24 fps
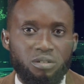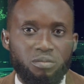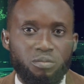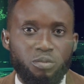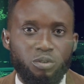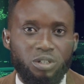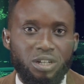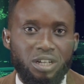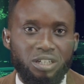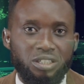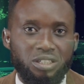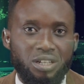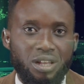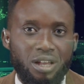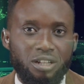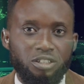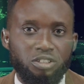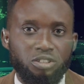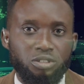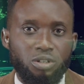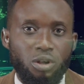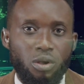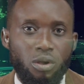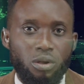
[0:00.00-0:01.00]

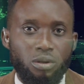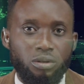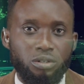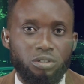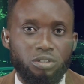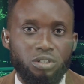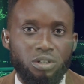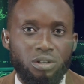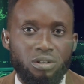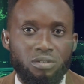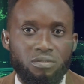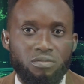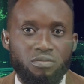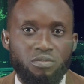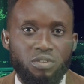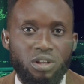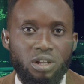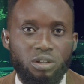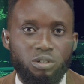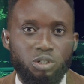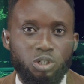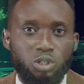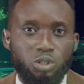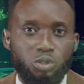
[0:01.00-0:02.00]
protesters turned
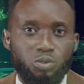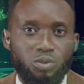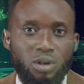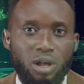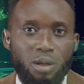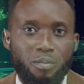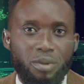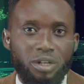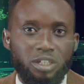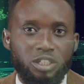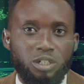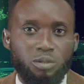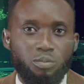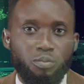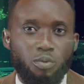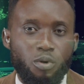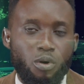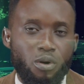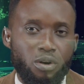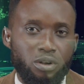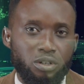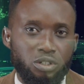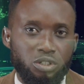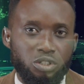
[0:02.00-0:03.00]
their usual meeting
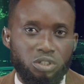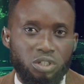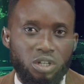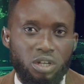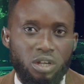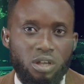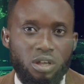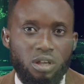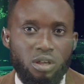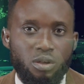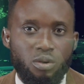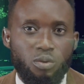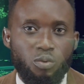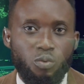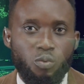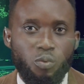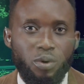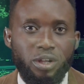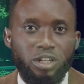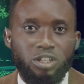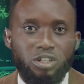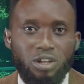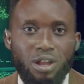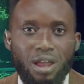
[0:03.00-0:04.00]
points,
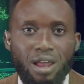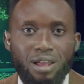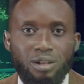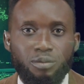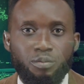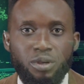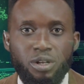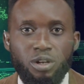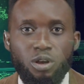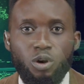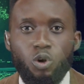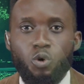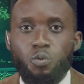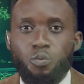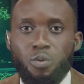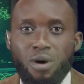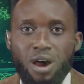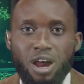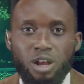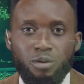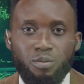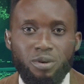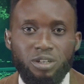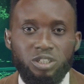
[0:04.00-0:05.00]
which had been
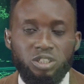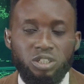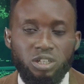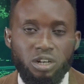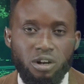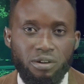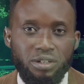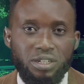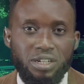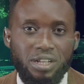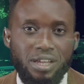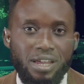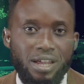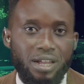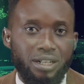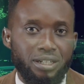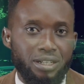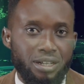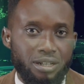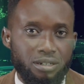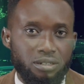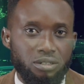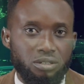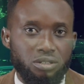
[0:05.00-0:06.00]
occupied by security
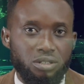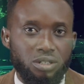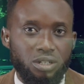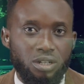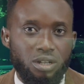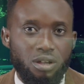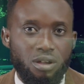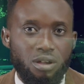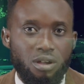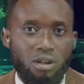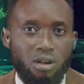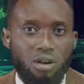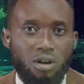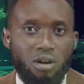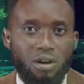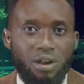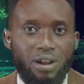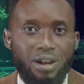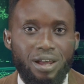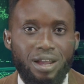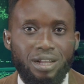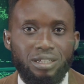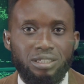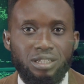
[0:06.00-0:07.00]
agents.
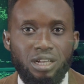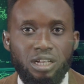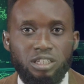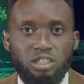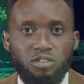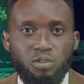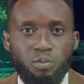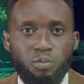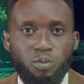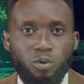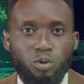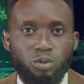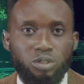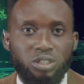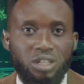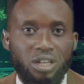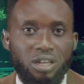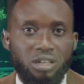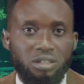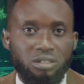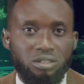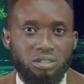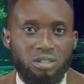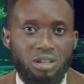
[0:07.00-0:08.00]
Organizers of the
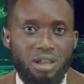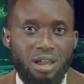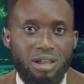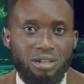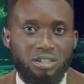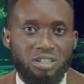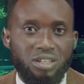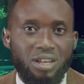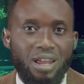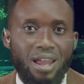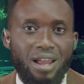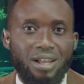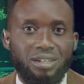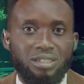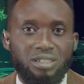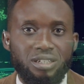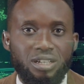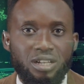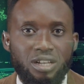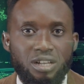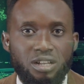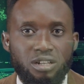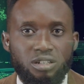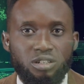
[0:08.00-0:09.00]
protest had said
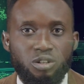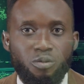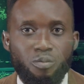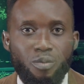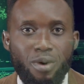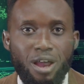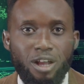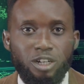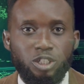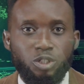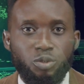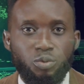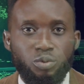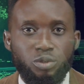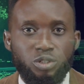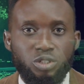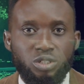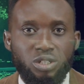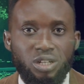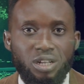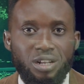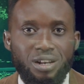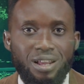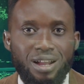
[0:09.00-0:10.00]
the march would
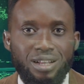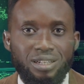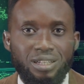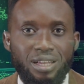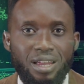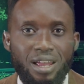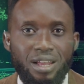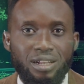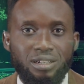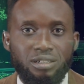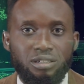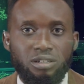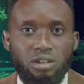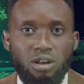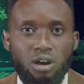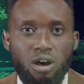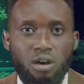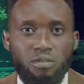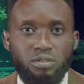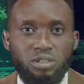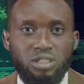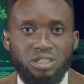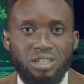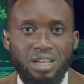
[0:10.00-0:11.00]
signal the end
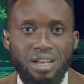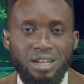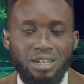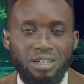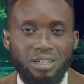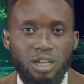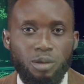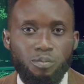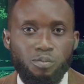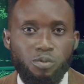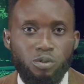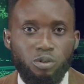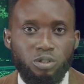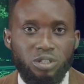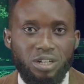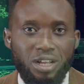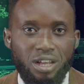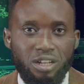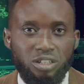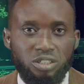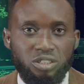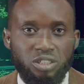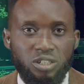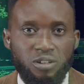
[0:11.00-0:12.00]
of a 10-day
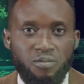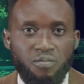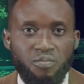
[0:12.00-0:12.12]
protest.